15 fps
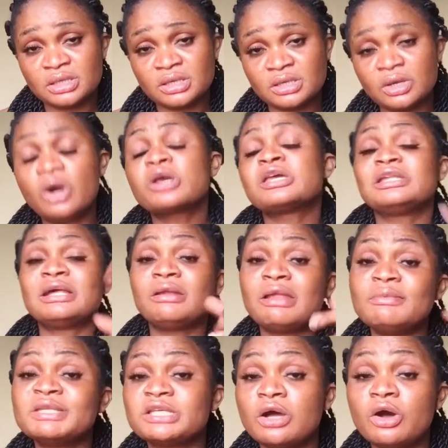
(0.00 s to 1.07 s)
Okay, now let
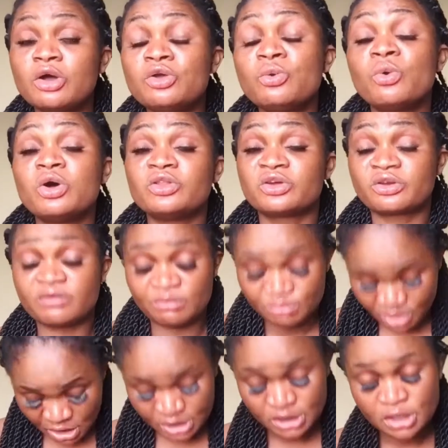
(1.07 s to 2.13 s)
me tell you what the cream
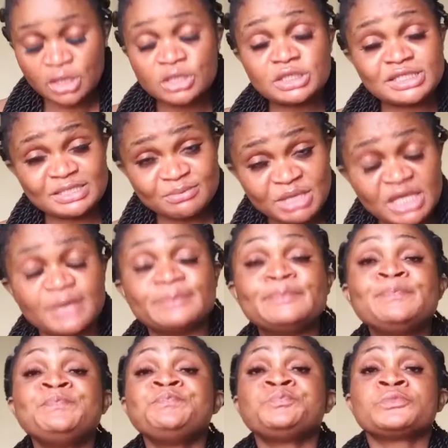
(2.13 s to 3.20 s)
did to me.
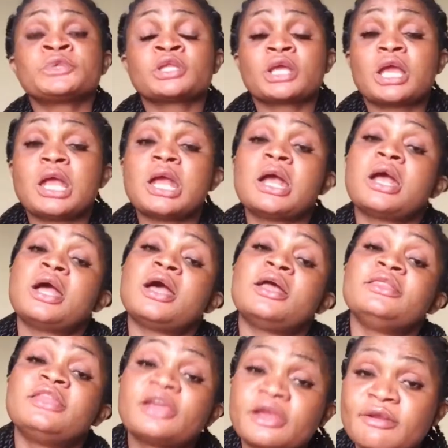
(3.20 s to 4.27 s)

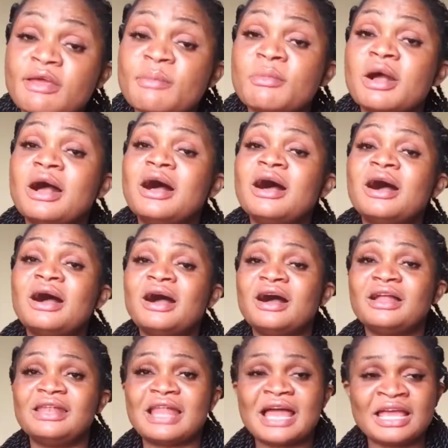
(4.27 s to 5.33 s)
The cream,
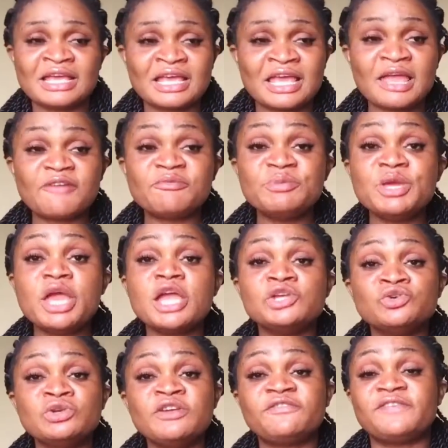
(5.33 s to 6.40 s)
like, gave me a
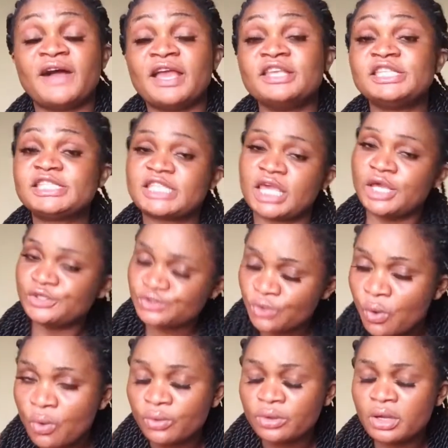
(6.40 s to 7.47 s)
unifying skin
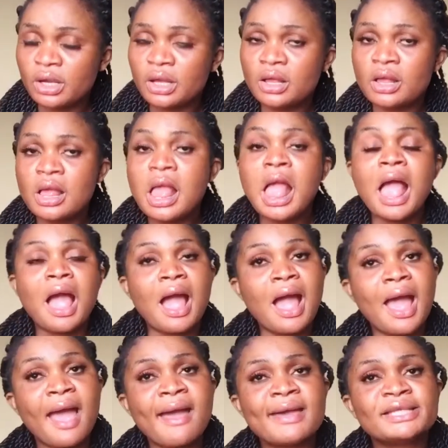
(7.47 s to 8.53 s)
tone
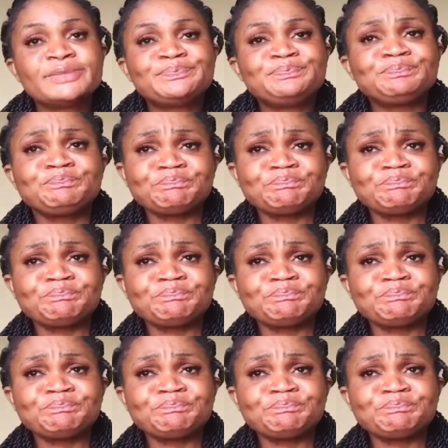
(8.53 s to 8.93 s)
and